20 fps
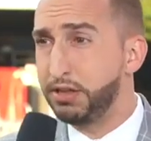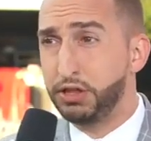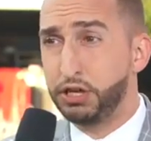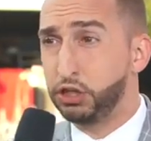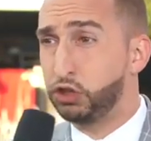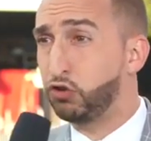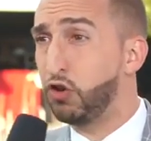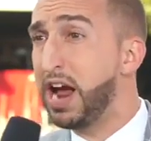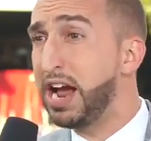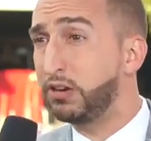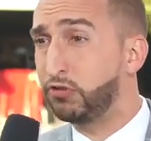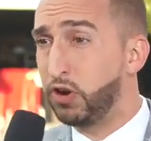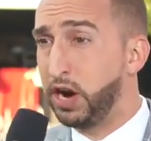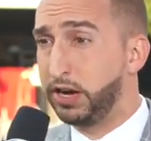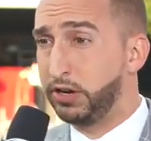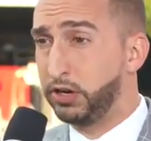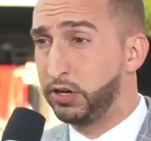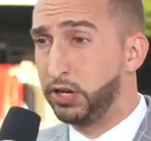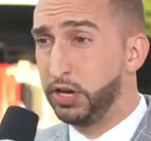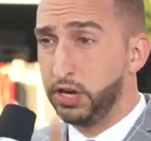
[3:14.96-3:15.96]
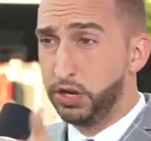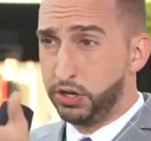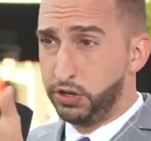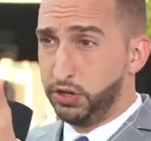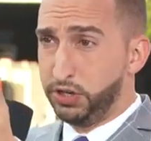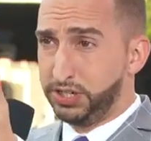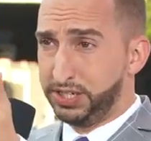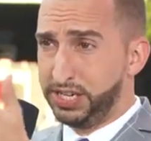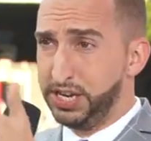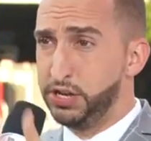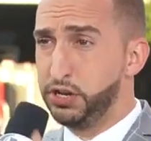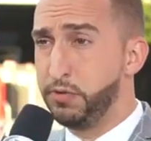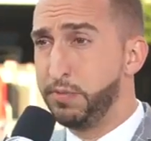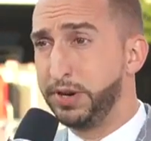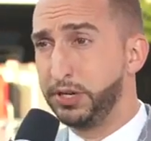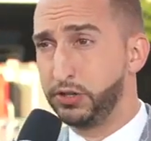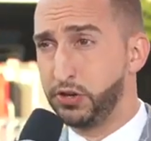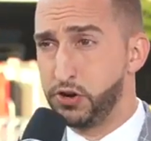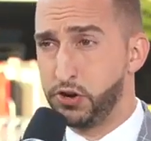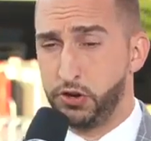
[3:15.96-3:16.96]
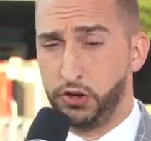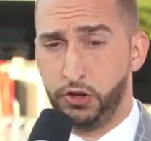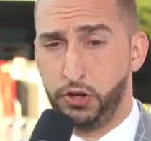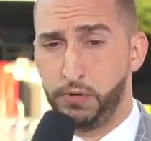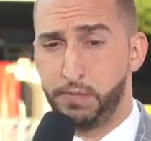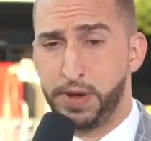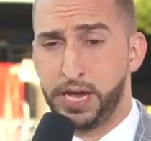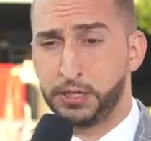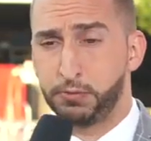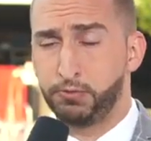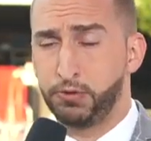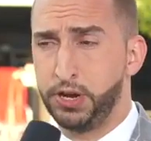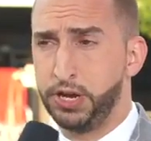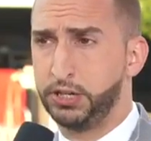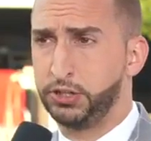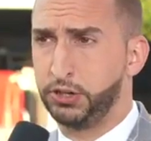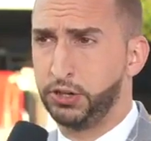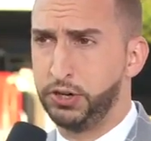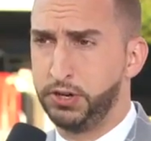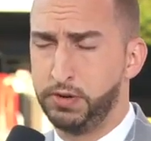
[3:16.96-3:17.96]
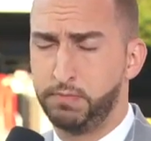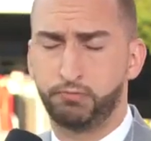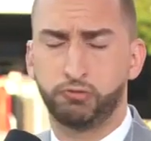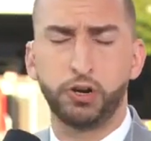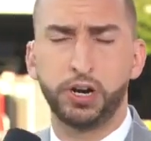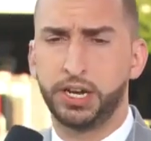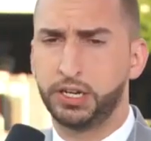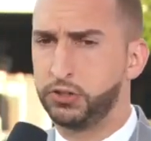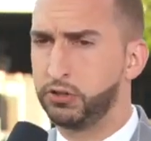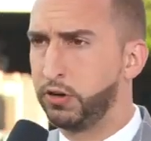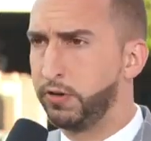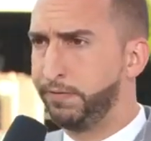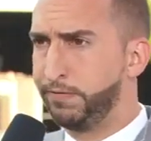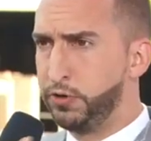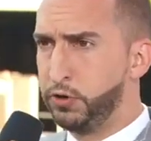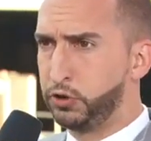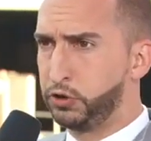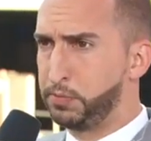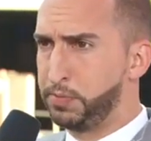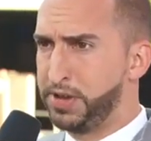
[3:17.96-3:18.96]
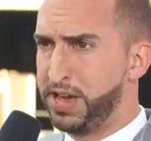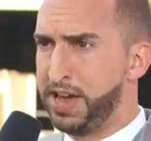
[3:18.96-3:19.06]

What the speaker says: the track record, you mentioned earlier, best predictor of future